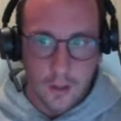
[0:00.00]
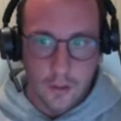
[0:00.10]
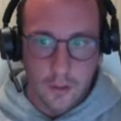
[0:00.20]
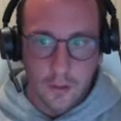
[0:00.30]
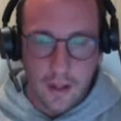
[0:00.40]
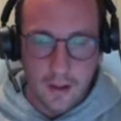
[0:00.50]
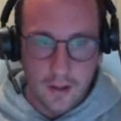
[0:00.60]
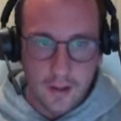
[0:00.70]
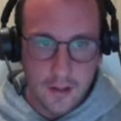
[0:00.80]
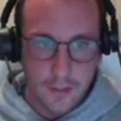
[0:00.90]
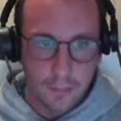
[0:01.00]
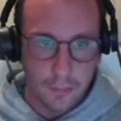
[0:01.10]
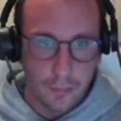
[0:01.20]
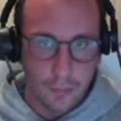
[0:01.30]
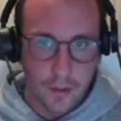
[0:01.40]
So that is
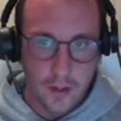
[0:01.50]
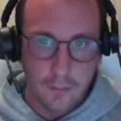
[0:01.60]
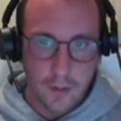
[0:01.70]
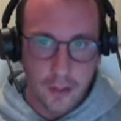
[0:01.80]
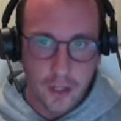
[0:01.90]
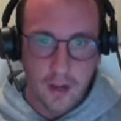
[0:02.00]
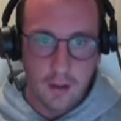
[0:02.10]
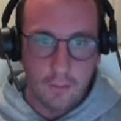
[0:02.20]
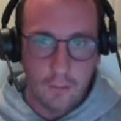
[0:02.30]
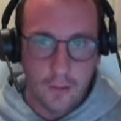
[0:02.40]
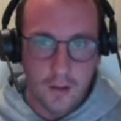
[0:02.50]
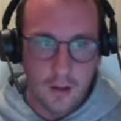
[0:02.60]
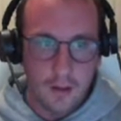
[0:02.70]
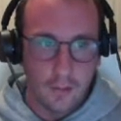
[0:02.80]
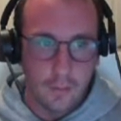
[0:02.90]
pretty much it for
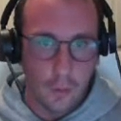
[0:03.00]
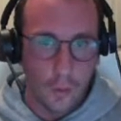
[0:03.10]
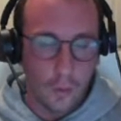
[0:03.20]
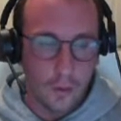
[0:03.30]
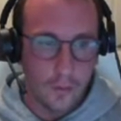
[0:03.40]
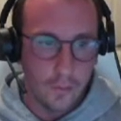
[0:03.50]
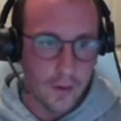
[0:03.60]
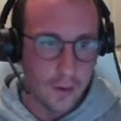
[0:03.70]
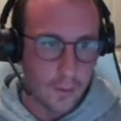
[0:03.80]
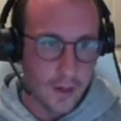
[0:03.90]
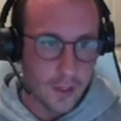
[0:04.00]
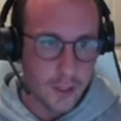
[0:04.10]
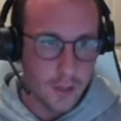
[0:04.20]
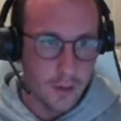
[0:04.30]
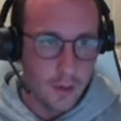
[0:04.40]
the whole
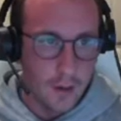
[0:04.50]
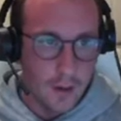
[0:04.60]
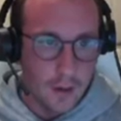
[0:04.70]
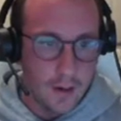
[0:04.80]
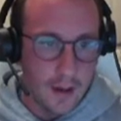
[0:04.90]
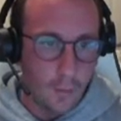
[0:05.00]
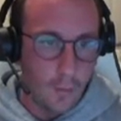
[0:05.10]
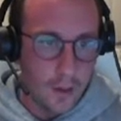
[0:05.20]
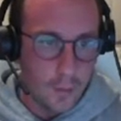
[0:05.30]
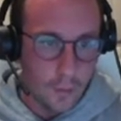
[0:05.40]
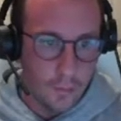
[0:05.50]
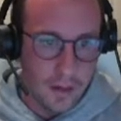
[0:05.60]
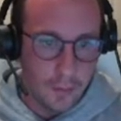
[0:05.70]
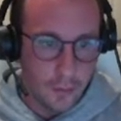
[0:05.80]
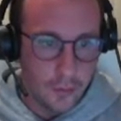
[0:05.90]
configuration. Now what you would
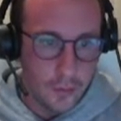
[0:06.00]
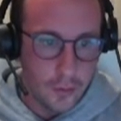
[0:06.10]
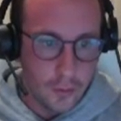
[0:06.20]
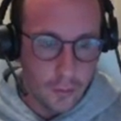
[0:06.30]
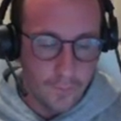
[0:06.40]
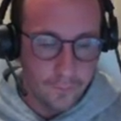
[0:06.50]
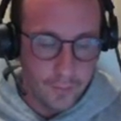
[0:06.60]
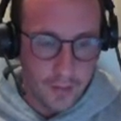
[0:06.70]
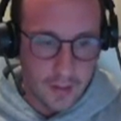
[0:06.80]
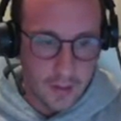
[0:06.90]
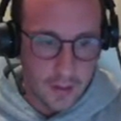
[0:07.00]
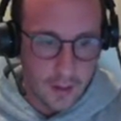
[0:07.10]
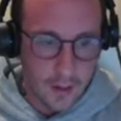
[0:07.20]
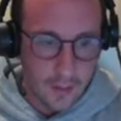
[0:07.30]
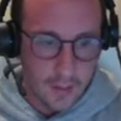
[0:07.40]
be able to do
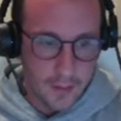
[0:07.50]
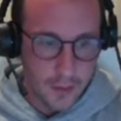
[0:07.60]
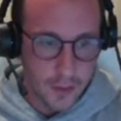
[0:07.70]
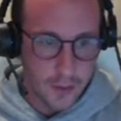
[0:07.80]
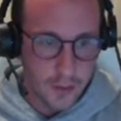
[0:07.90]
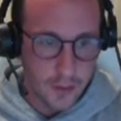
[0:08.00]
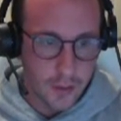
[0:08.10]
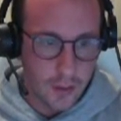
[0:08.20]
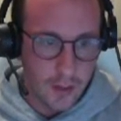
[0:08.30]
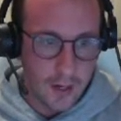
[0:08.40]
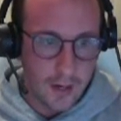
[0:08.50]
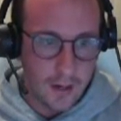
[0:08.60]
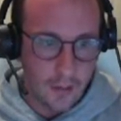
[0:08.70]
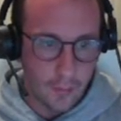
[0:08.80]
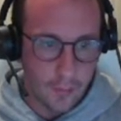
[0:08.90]
is just start
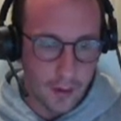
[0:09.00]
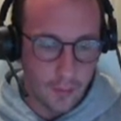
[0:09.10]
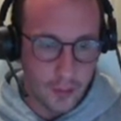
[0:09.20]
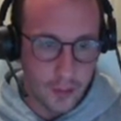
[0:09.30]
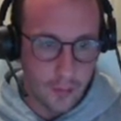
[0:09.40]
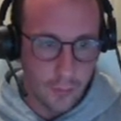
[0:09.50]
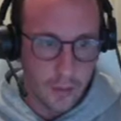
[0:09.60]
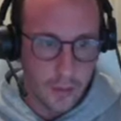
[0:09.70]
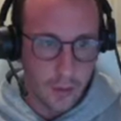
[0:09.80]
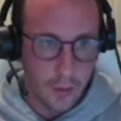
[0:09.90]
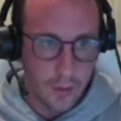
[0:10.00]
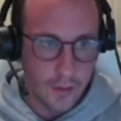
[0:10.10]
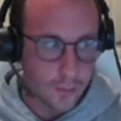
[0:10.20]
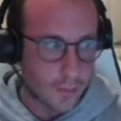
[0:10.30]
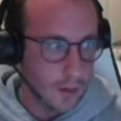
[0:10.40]
another PowerShell window
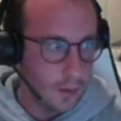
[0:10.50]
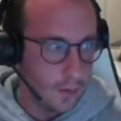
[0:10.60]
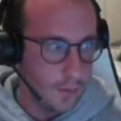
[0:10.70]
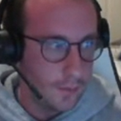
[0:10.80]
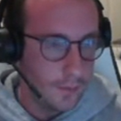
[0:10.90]
as well.